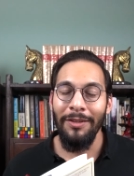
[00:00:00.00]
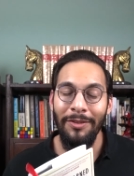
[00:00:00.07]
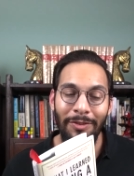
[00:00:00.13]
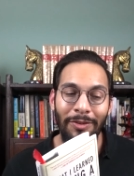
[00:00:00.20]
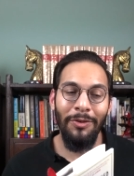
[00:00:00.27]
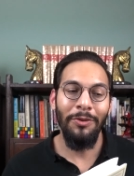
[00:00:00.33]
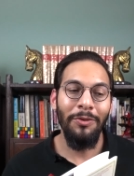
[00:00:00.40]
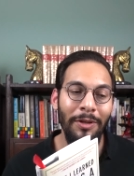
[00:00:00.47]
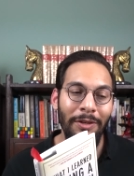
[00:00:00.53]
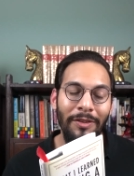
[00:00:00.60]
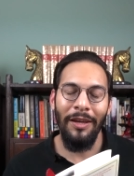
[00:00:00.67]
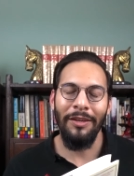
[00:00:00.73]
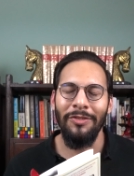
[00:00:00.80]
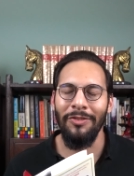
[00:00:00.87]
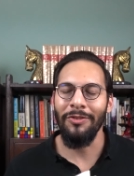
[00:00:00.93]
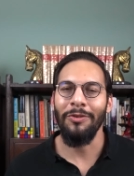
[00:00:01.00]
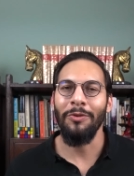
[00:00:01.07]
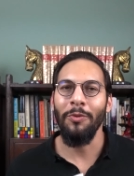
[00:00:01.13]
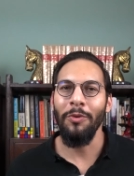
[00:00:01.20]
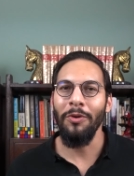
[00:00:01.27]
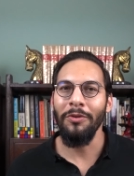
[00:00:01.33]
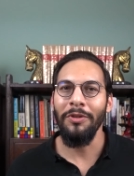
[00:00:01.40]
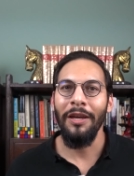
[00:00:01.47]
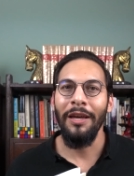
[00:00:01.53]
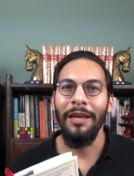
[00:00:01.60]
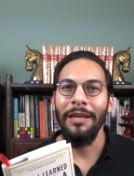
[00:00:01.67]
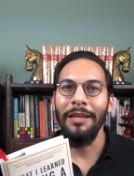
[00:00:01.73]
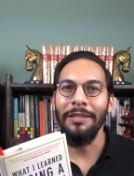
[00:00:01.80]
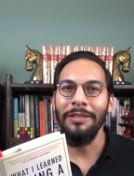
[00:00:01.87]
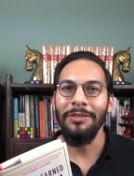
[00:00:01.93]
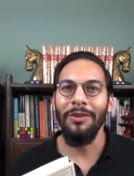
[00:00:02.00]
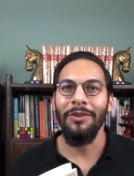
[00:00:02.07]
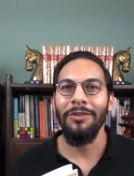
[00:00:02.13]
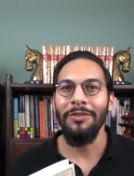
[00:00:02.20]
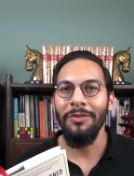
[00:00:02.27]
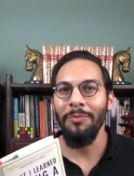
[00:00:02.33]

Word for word: to his external world, he started